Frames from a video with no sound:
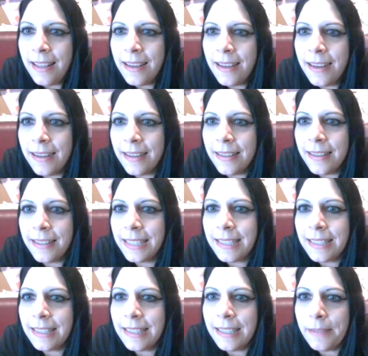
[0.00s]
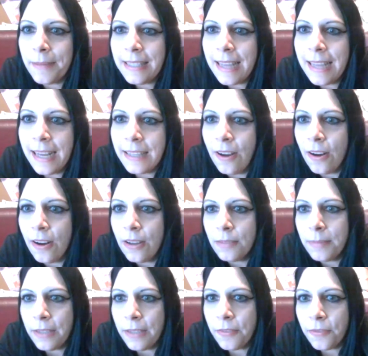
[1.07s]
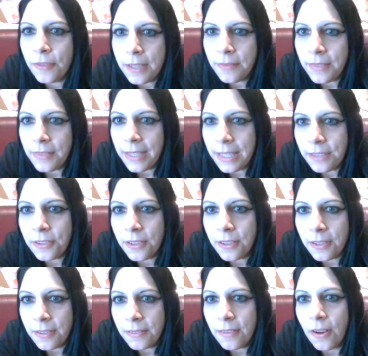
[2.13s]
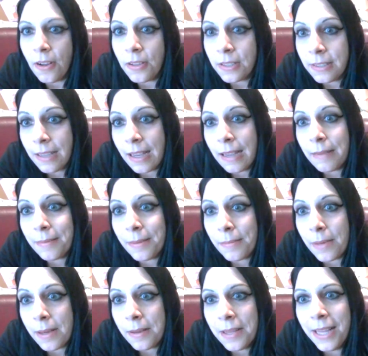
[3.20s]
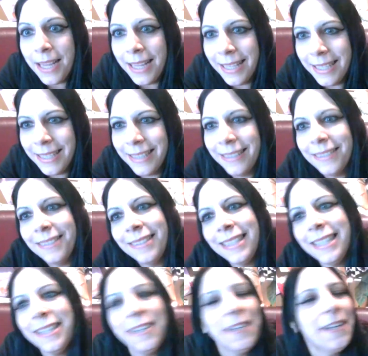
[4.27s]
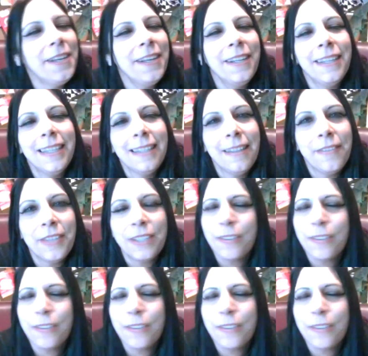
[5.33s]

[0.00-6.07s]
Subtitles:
Let's see. My dad called me a freak of nature all the time. My mom, see, I love it. I